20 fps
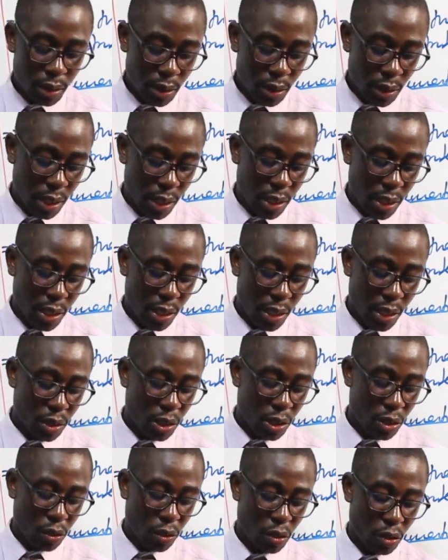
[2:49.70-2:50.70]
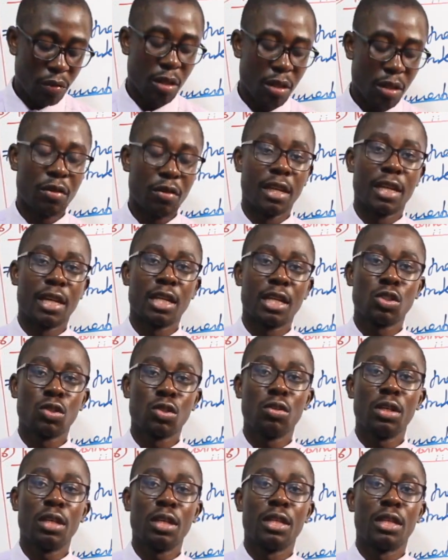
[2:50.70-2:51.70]
in the audit of the
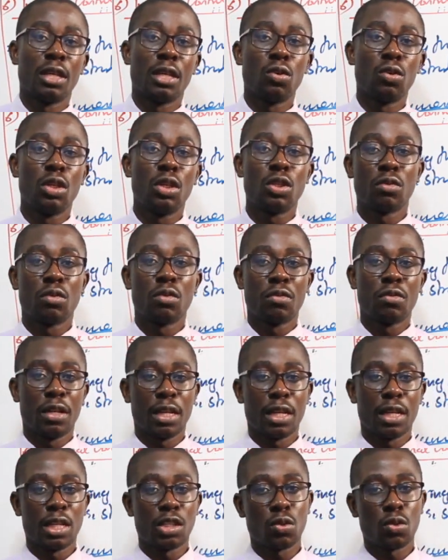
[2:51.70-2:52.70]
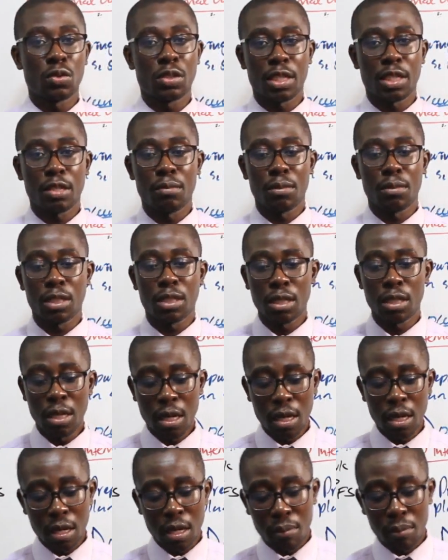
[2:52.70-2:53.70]
financial statement.
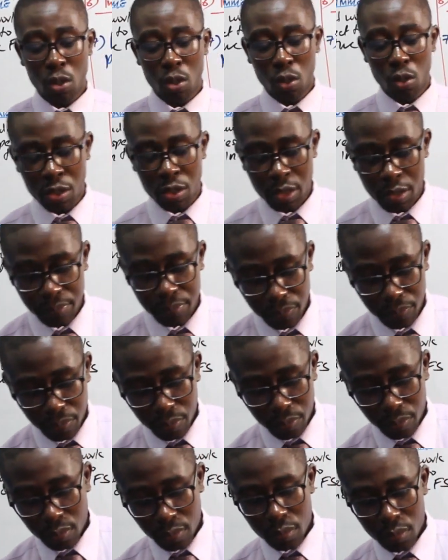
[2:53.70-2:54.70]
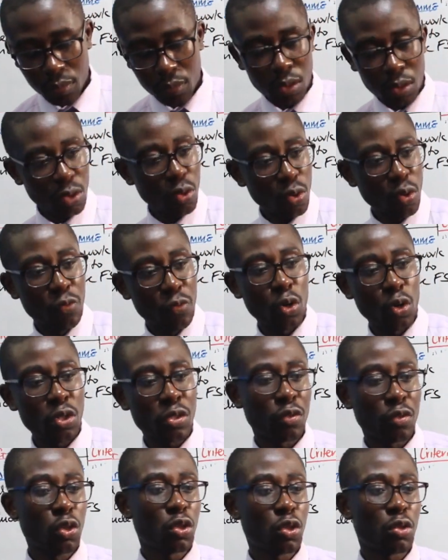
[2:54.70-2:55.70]
Because, of course,
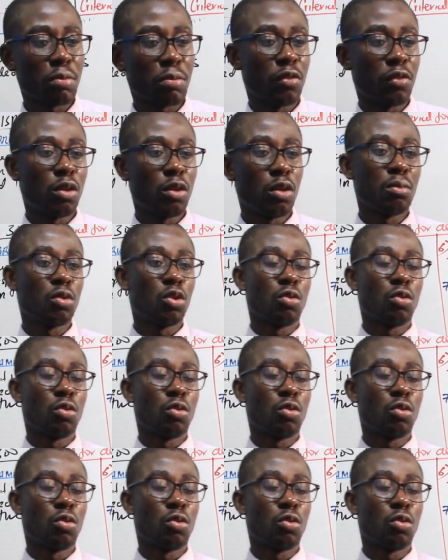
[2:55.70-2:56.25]
for you to perform your